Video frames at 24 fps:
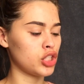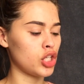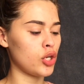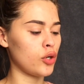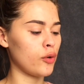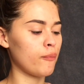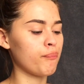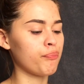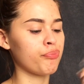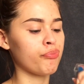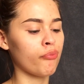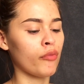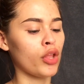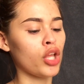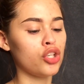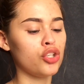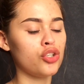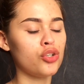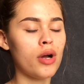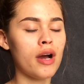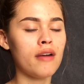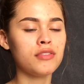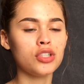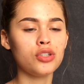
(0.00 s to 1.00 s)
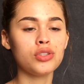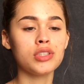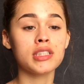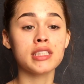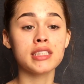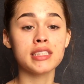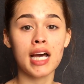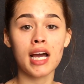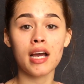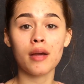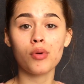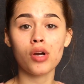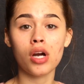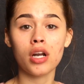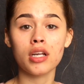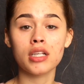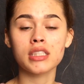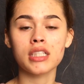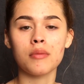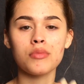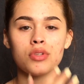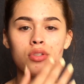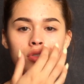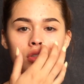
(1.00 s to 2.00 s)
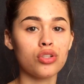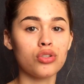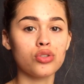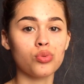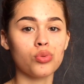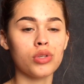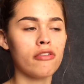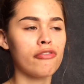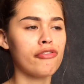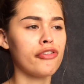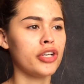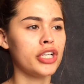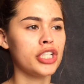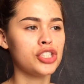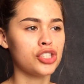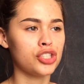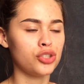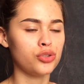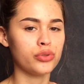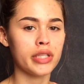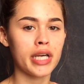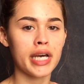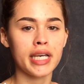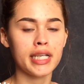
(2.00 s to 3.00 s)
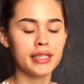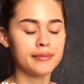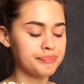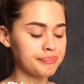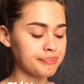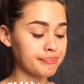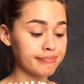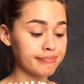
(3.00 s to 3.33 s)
So you don't have to use exact products. You can use whatever foundation you like.